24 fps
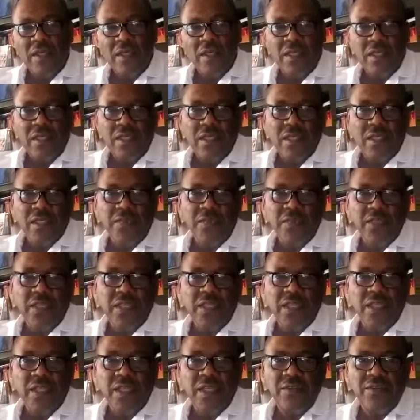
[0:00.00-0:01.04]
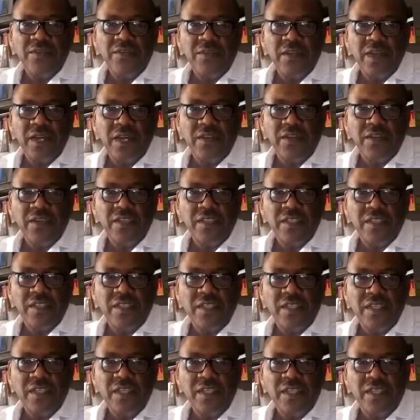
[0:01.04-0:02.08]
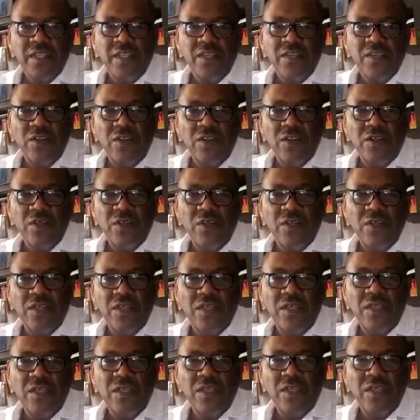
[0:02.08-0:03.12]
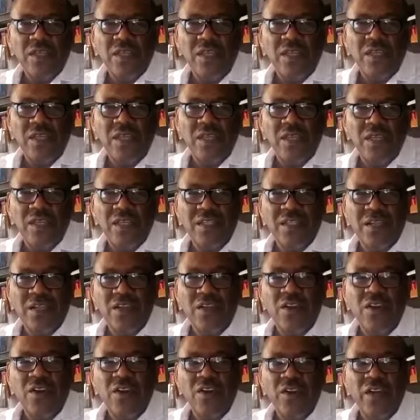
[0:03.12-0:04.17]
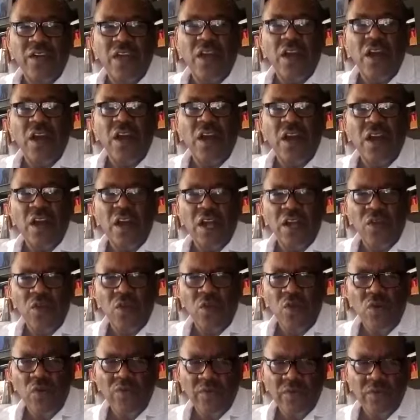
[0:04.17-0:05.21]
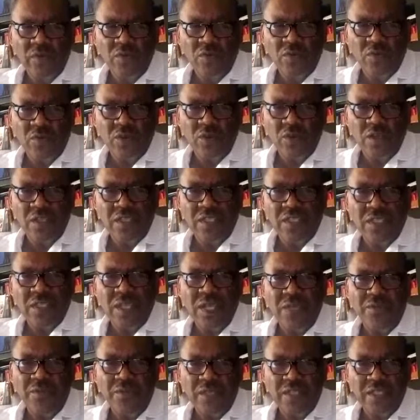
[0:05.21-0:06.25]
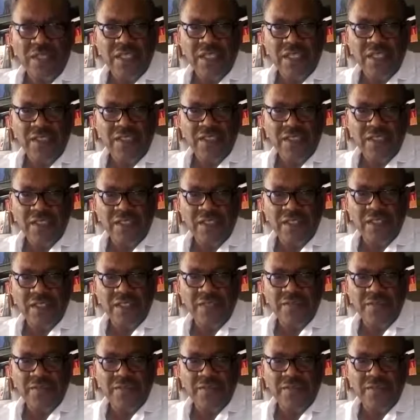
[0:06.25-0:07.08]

This particular virus now is occurring all over the world simultaneously.